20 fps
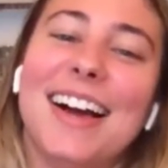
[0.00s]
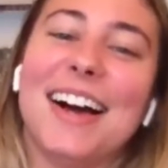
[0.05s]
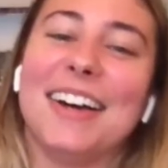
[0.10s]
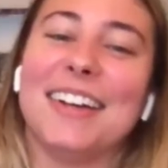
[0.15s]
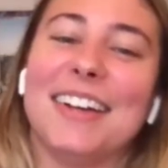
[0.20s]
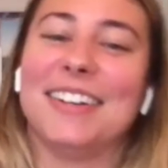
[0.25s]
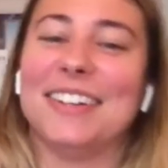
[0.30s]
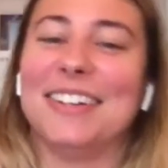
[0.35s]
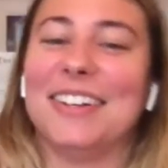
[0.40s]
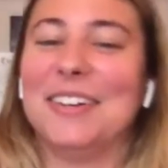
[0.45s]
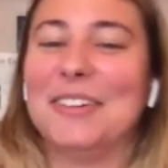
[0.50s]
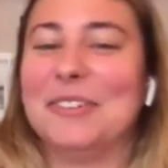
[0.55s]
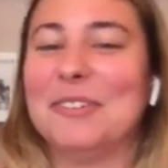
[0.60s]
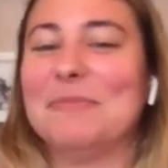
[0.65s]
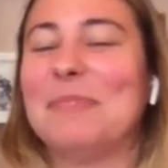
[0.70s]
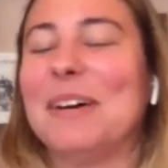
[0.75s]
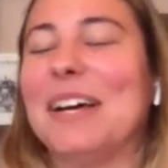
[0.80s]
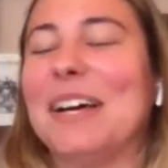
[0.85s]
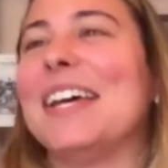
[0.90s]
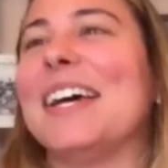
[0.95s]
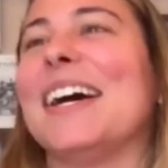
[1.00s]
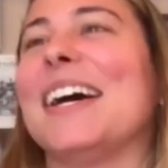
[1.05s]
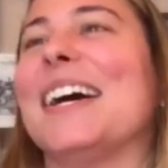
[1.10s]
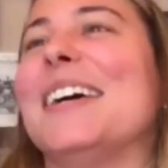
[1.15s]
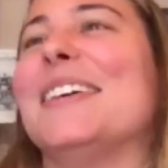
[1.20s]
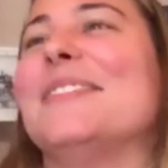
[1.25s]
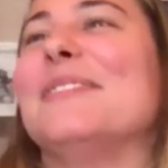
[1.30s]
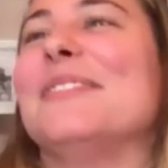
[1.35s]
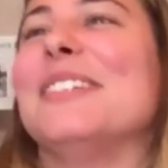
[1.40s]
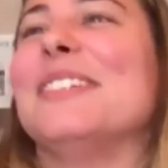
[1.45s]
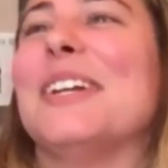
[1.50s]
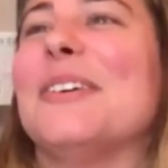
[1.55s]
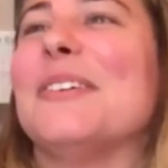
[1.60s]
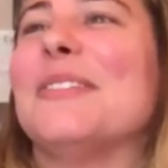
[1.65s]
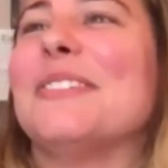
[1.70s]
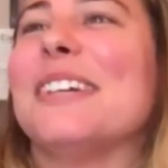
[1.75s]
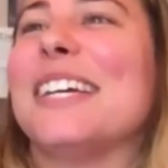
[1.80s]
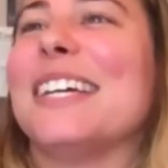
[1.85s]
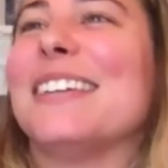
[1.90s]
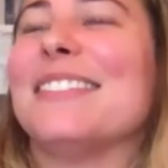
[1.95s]
on our own. But, um, you know,
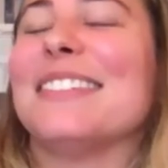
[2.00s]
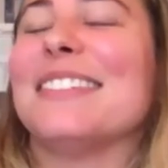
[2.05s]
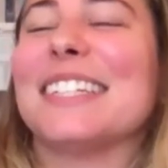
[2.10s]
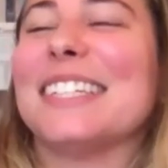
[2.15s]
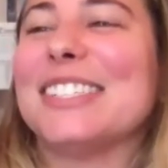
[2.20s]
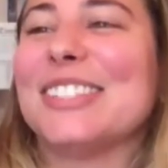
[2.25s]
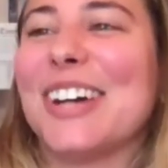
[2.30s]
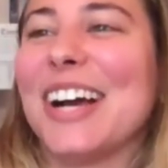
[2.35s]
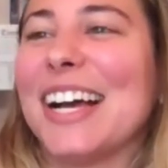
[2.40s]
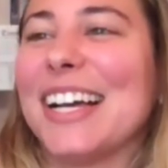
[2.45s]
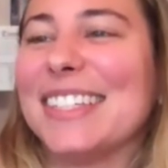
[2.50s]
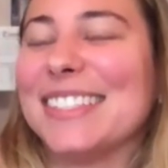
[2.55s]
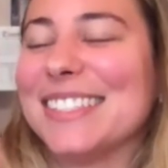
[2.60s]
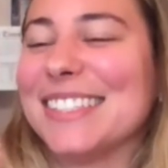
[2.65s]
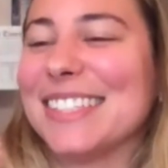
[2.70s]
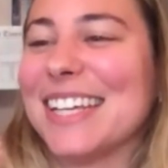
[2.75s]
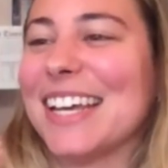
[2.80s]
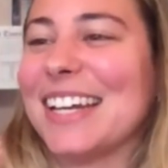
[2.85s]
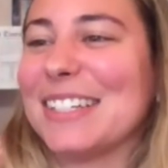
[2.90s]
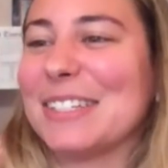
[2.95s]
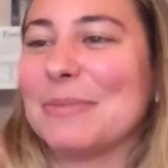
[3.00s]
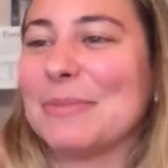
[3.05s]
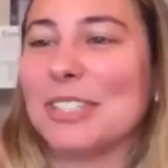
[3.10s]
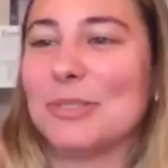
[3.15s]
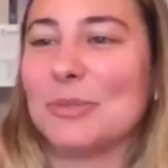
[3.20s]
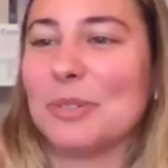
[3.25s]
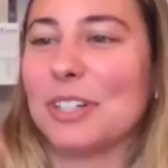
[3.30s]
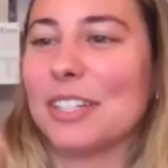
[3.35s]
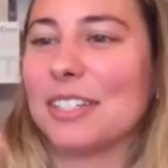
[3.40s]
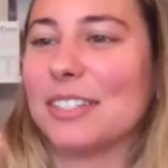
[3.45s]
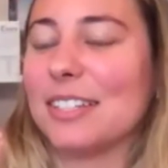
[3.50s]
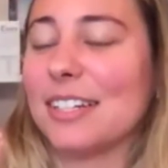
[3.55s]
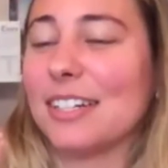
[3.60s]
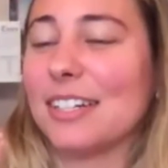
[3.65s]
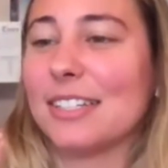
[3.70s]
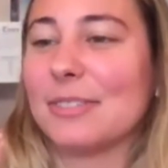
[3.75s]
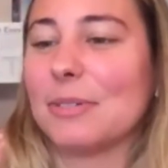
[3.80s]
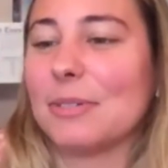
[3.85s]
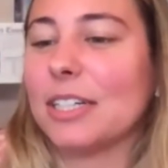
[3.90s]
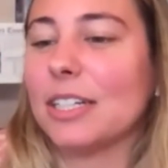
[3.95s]
we really tried to get as much work done
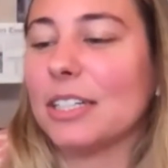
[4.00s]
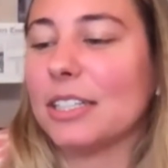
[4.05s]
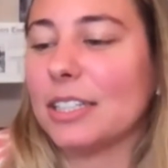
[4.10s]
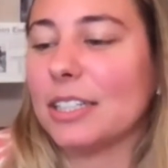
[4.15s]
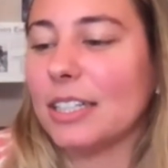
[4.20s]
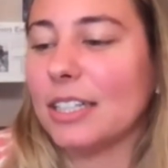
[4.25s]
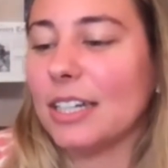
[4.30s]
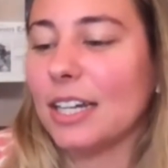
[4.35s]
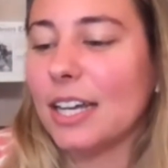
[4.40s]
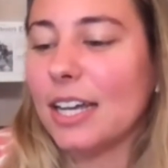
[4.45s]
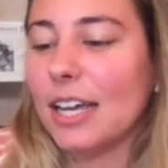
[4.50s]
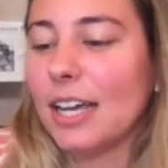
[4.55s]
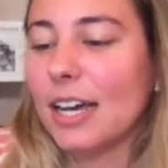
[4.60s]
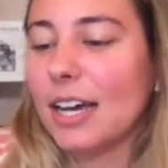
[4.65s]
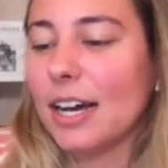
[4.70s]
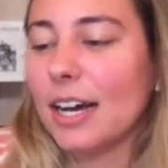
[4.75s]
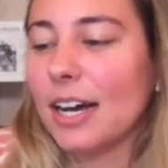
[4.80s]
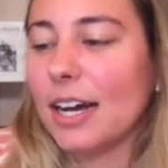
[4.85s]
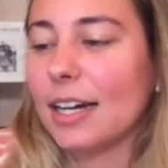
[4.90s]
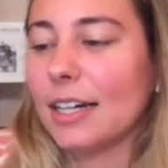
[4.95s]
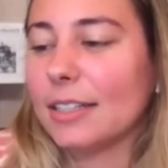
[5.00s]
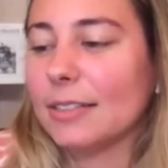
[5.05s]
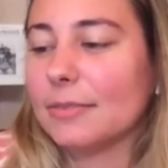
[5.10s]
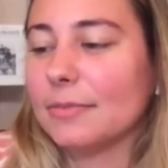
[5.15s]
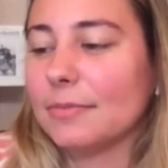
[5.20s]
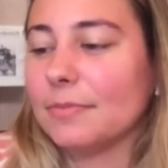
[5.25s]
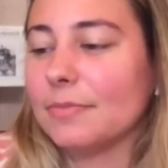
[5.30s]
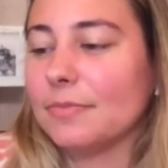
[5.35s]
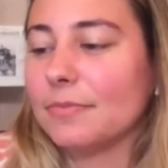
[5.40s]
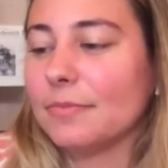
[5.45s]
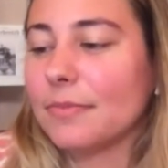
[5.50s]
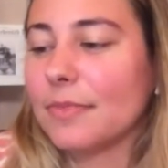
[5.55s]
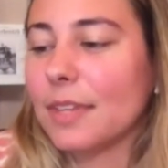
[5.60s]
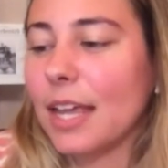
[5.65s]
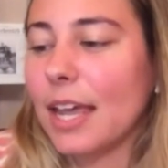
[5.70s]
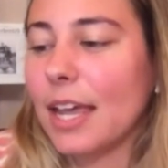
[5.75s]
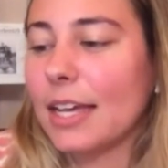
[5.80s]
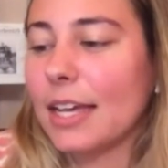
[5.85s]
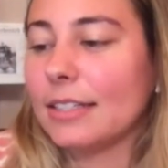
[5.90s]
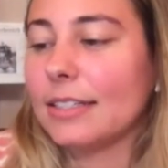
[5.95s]
as we could. Um,
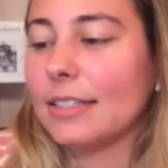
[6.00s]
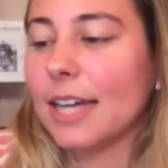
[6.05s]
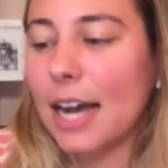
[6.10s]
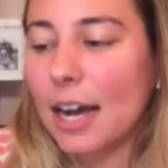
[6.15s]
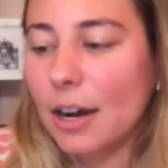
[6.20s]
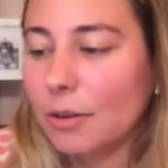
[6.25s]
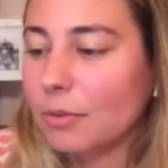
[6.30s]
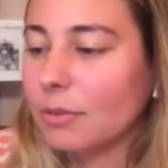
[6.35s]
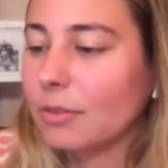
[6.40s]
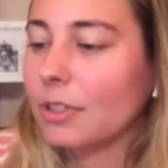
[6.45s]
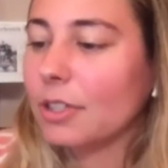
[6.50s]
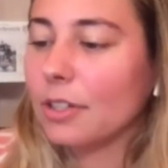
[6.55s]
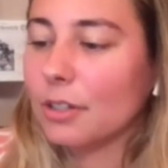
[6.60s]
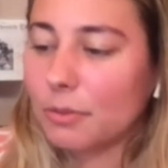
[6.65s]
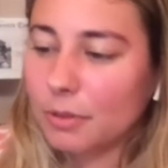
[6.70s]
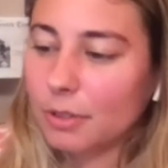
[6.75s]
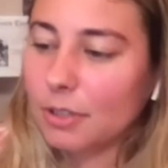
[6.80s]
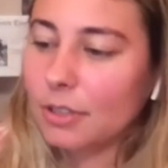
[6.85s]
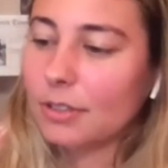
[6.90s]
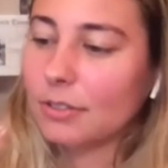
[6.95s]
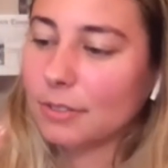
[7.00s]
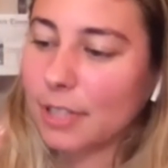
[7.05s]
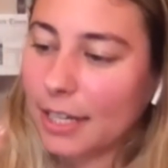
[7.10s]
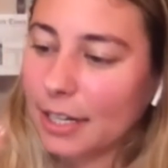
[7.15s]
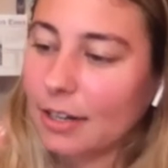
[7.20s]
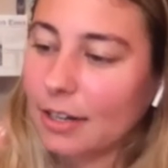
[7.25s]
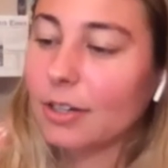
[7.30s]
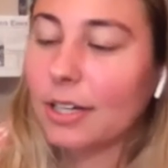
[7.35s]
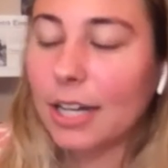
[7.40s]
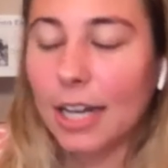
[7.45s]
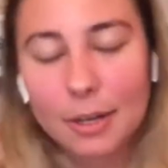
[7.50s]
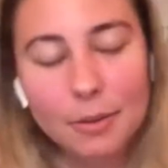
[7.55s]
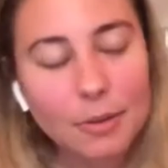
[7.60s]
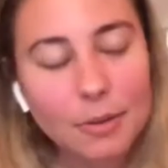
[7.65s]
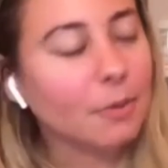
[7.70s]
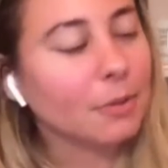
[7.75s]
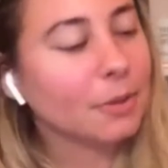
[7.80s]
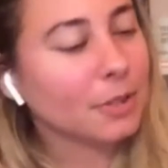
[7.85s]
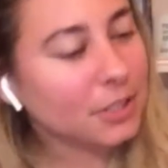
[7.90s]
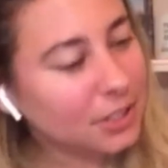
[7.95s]
and now, you know, we're like, okay,
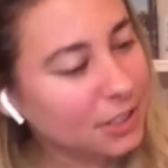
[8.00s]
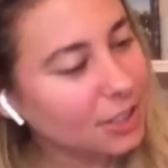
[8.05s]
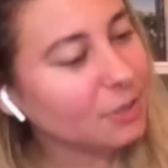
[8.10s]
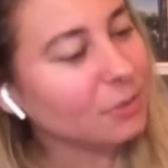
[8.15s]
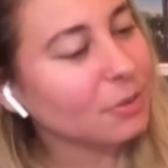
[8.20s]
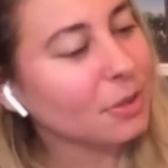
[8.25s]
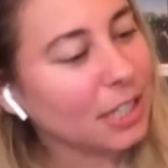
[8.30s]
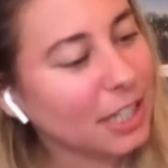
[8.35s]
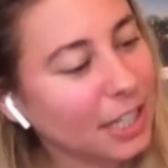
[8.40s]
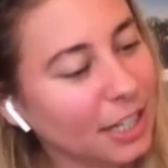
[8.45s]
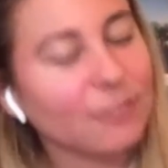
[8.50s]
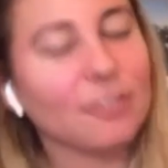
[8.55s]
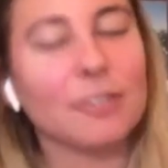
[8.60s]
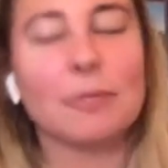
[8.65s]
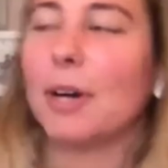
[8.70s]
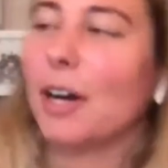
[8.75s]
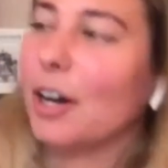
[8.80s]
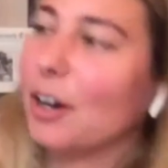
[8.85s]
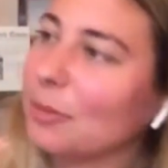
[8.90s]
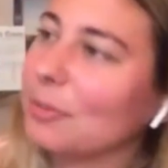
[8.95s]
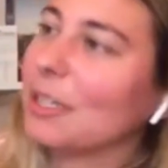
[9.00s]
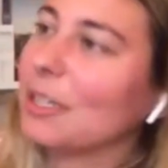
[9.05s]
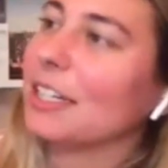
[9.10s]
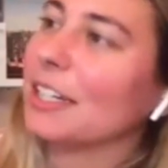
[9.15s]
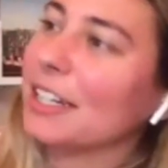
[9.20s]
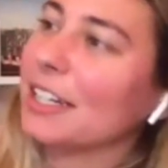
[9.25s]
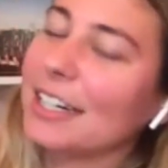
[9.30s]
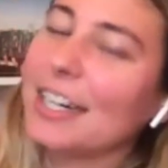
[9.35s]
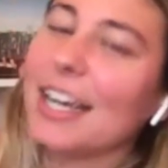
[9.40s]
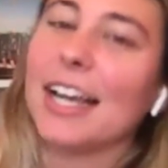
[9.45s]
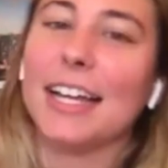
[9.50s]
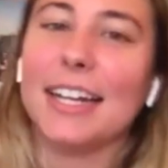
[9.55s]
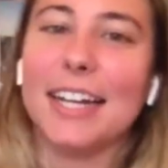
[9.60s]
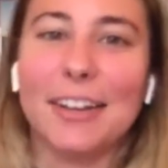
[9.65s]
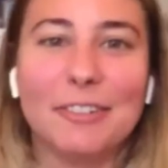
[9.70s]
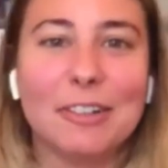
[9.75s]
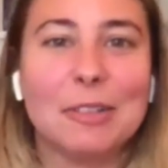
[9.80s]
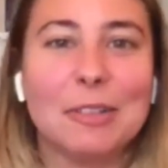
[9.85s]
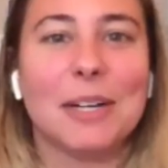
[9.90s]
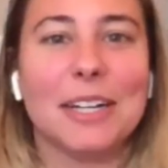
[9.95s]
well, we're still working from home here and
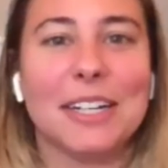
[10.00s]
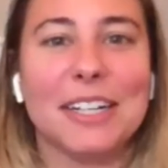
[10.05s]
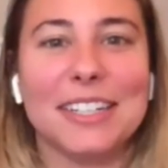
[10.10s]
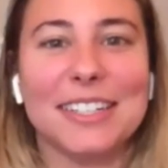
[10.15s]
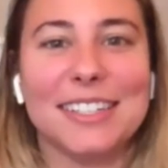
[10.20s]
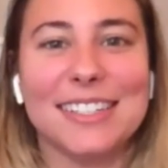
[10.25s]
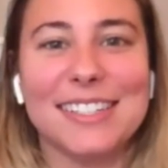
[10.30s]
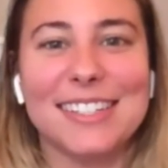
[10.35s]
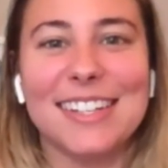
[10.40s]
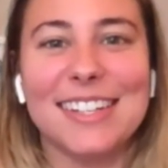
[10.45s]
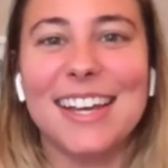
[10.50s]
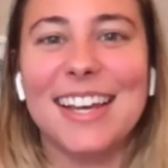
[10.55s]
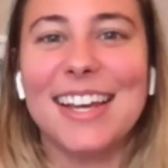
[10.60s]
everybody is